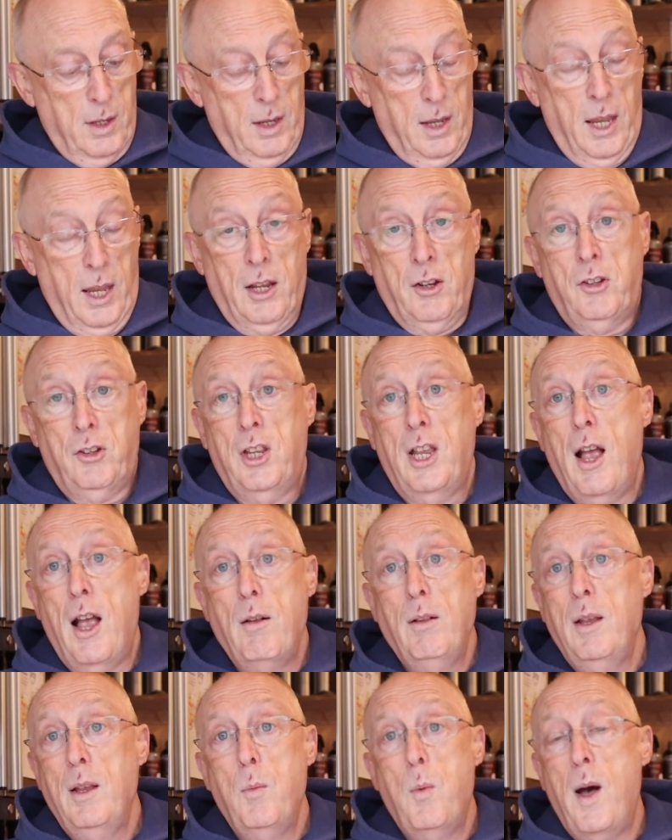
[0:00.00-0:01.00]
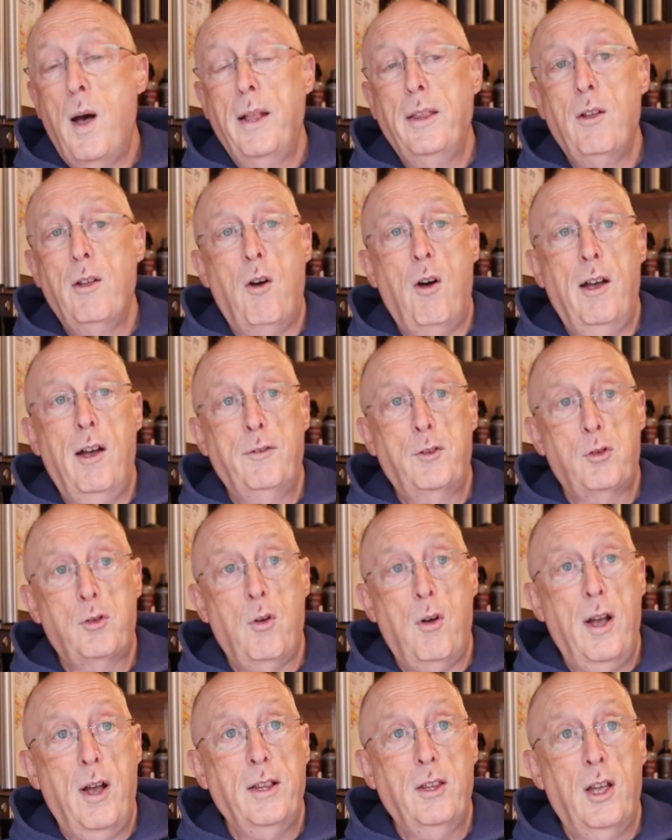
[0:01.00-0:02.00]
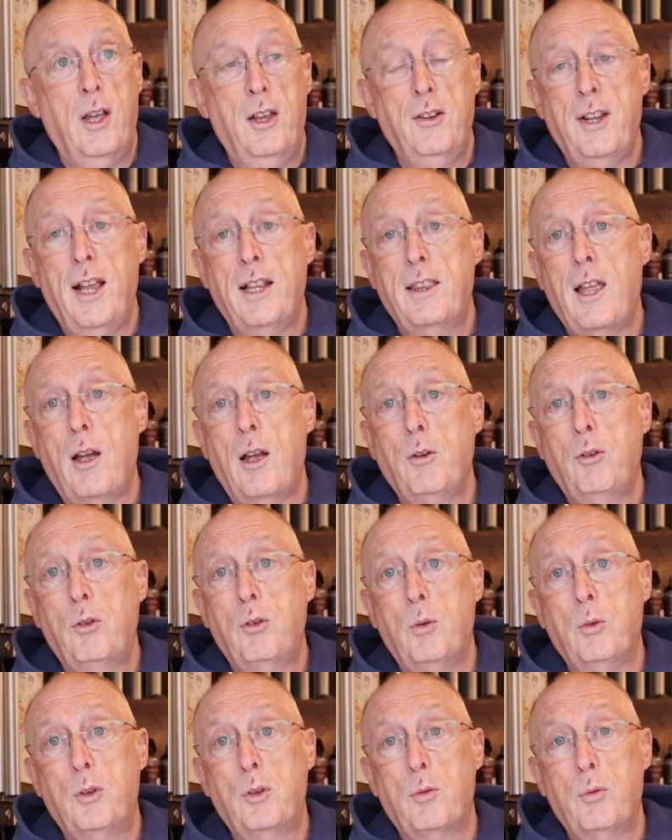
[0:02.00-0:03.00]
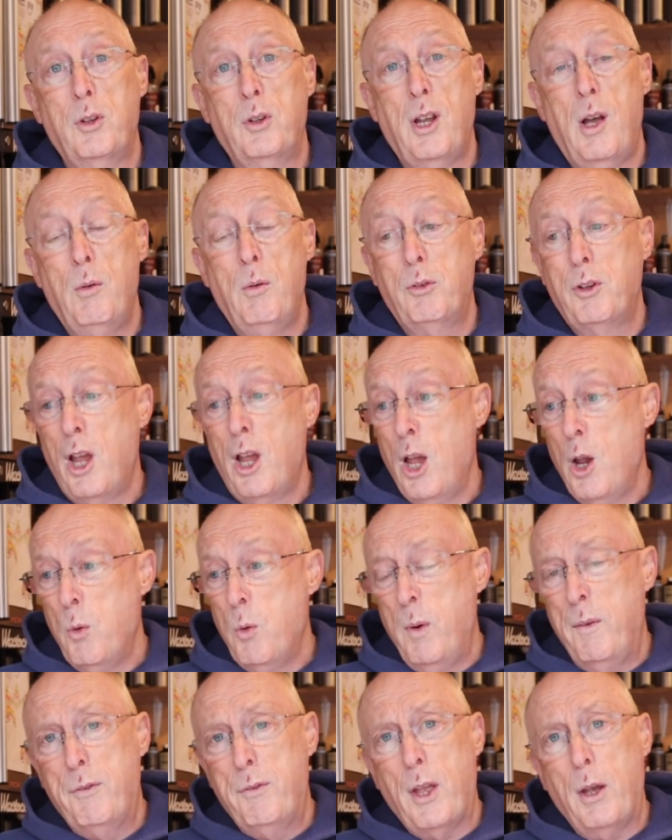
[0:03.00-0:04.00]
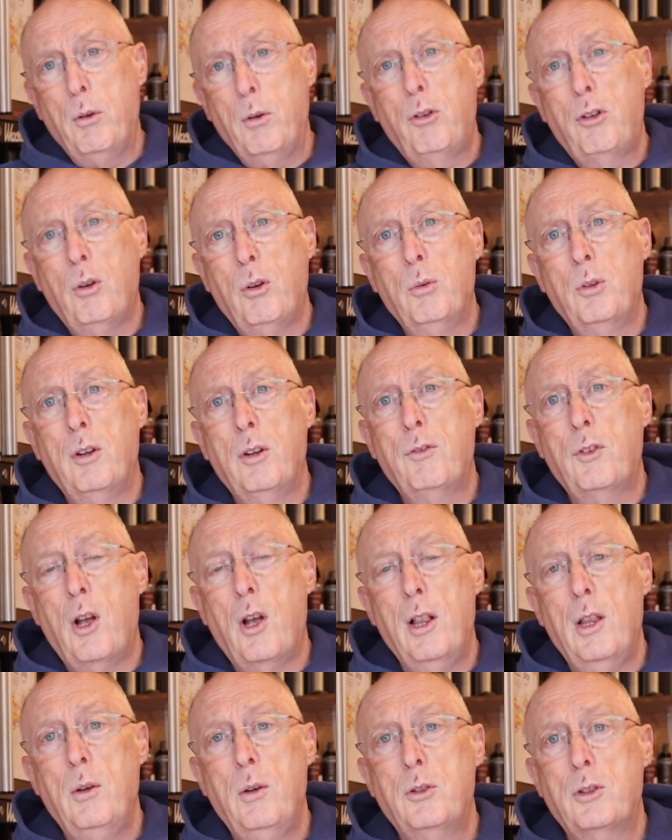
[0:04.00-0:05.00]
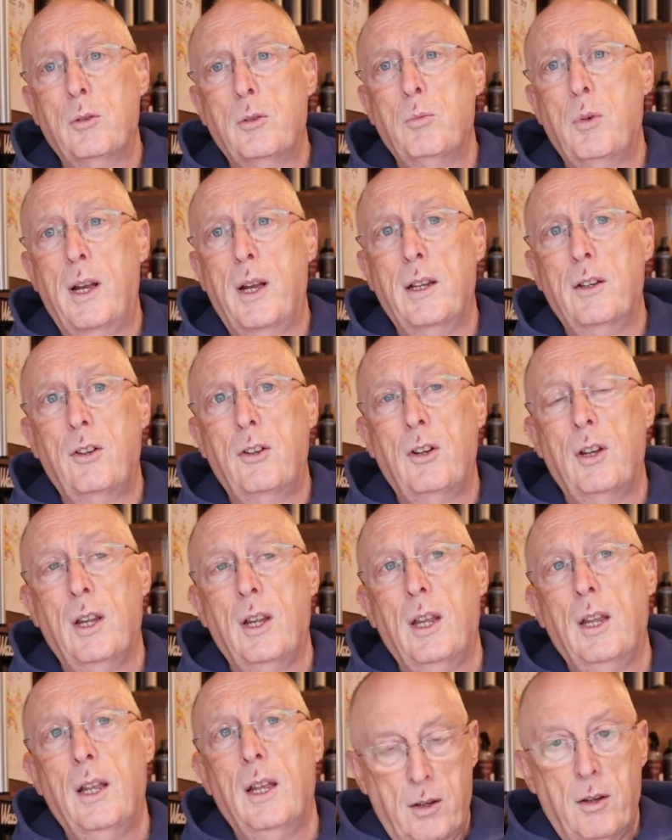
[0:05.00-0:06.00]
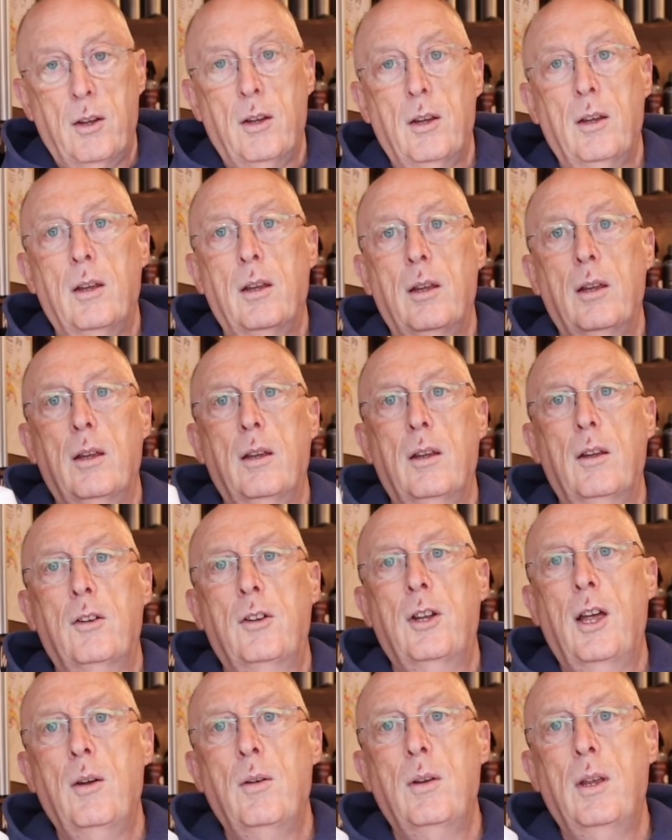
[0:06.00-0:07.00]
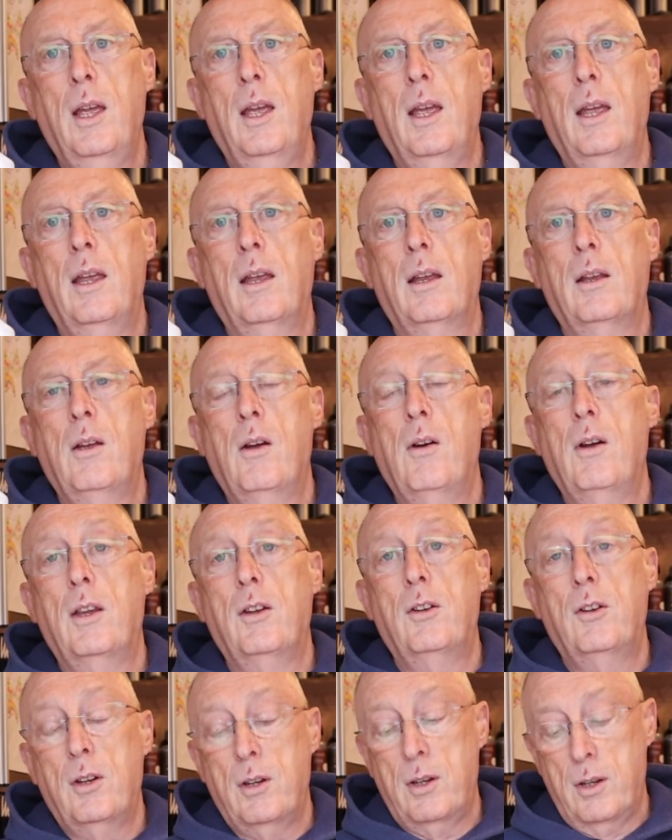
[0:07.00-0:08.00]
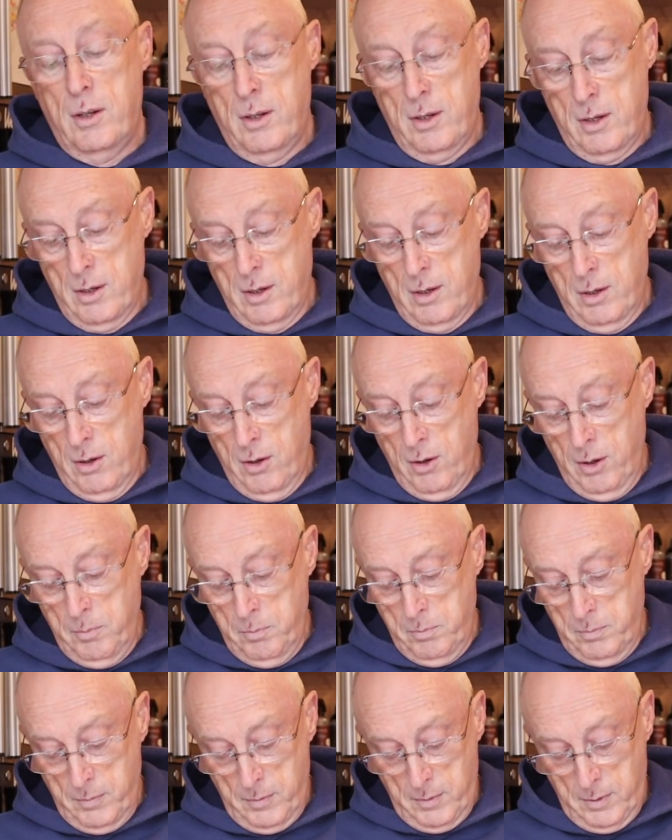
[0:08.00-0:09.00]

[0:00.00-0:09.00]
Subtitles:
It's the only one that I've tried that has had those sorts of results with those sorts of dilution rates. So yeah guys, I'm